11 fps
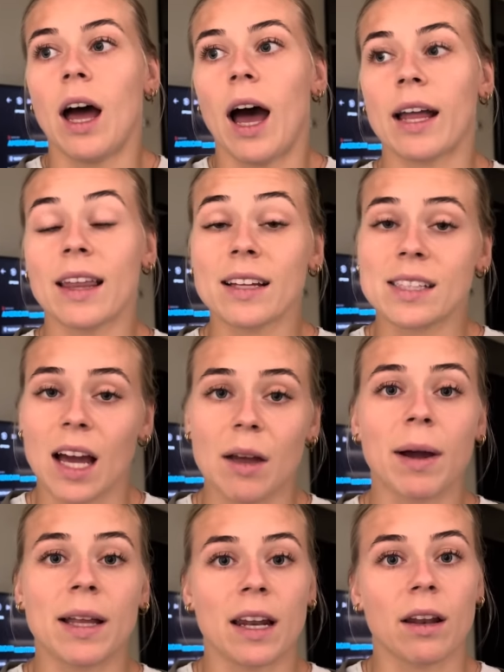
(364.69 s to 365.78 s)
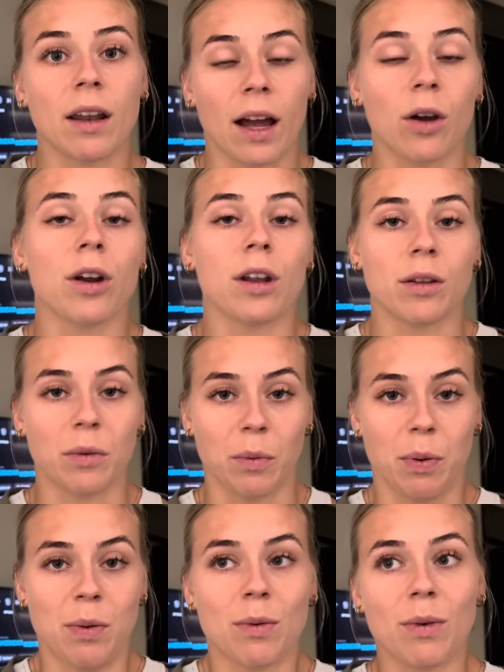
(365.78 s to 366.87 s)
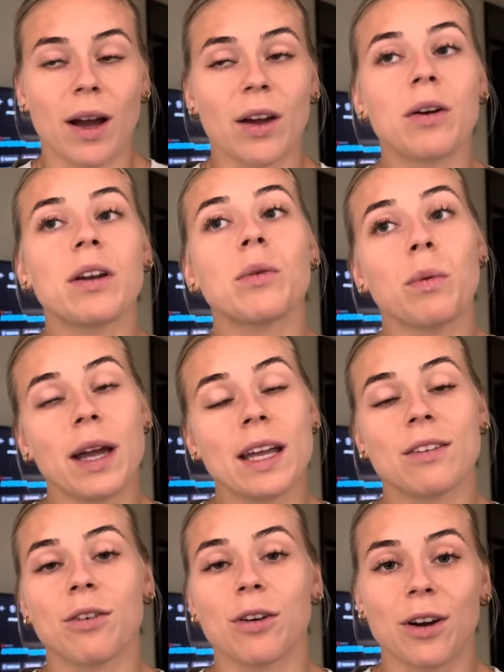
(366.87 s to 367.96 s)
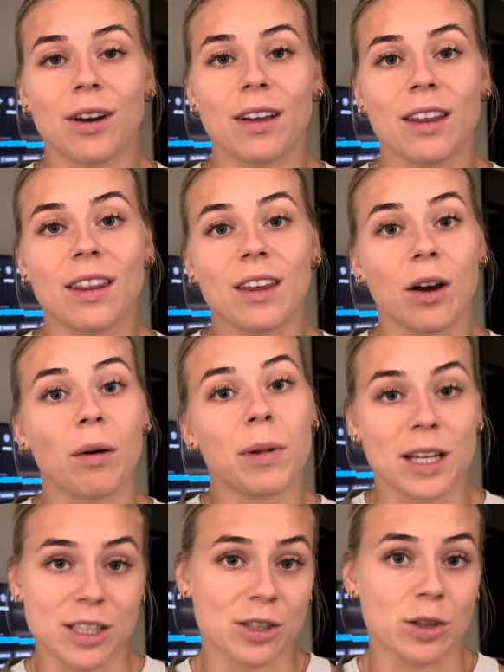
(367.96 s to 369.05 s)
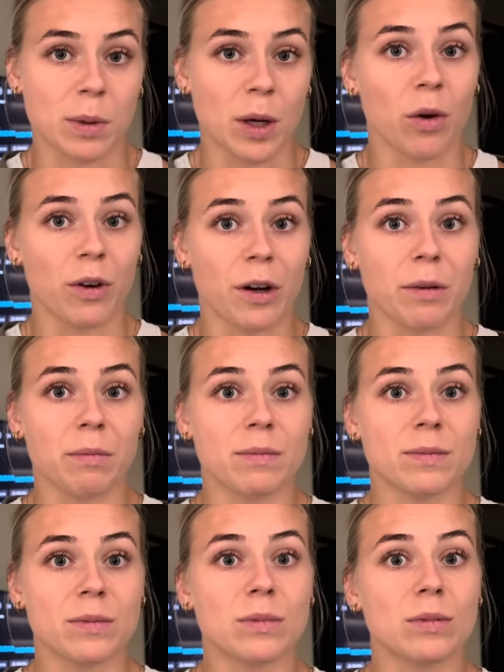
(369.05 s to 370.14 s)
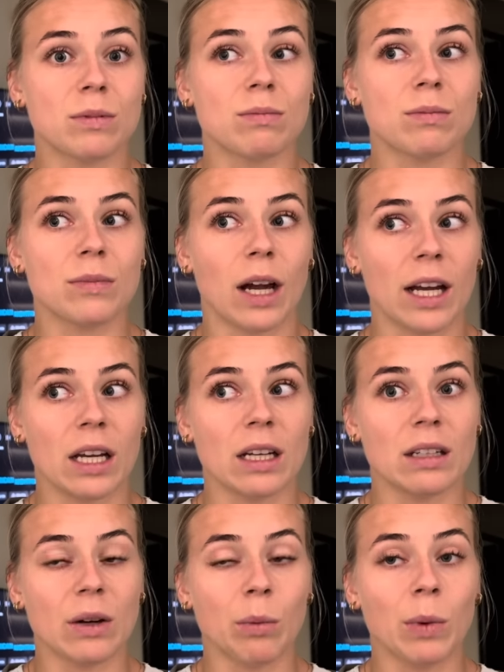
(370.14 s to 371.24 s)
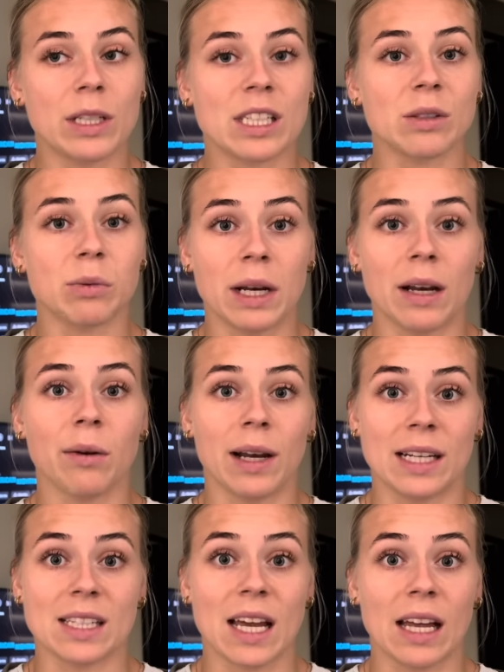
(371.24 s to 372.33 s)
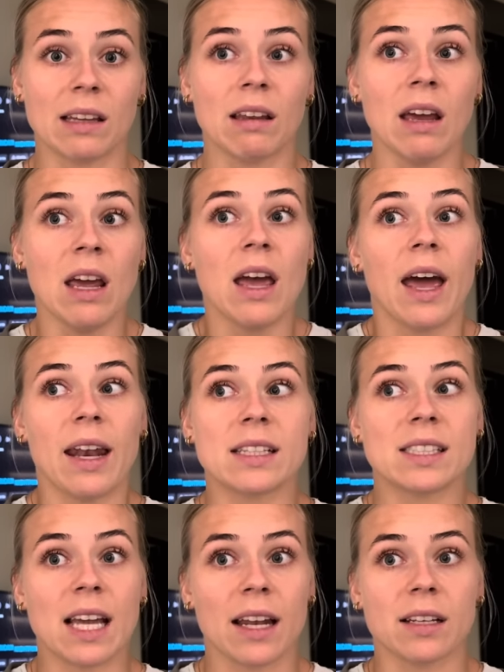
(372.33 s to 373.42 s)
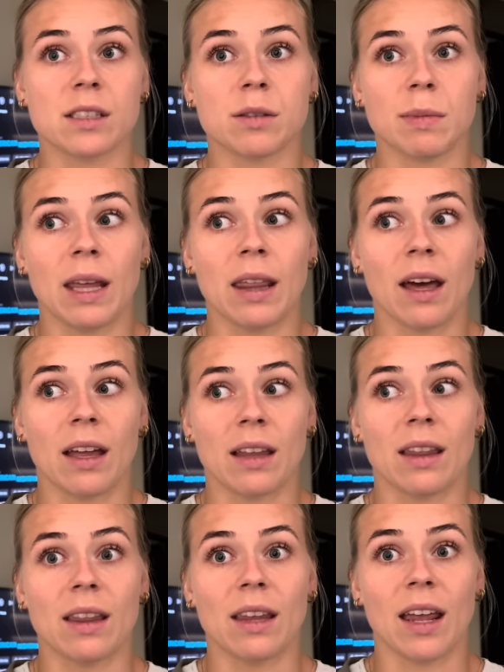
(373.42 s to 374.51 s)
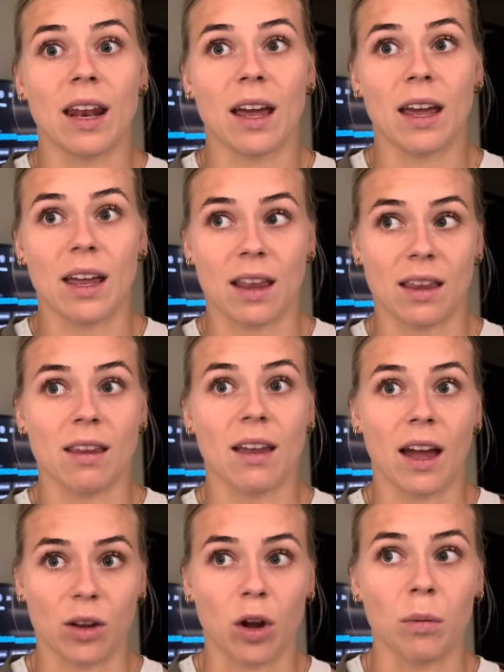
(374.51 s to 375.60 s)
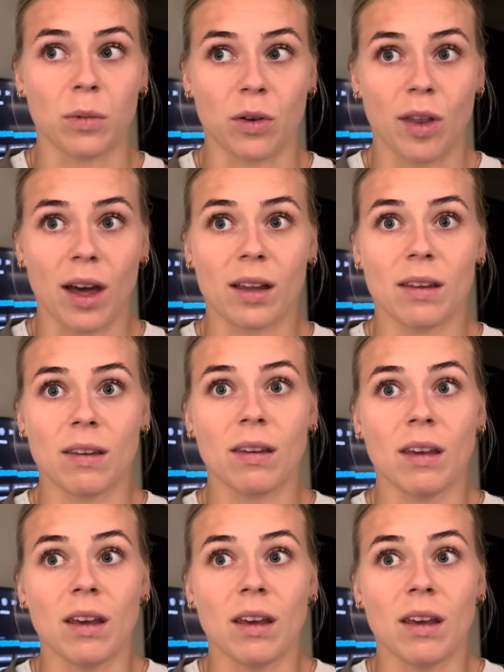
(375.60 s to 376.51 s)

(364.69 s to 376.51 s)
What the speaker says: At that time, I couldn't wait for the competition to be over, which is really, really sad. And it saddens me that it had come to that.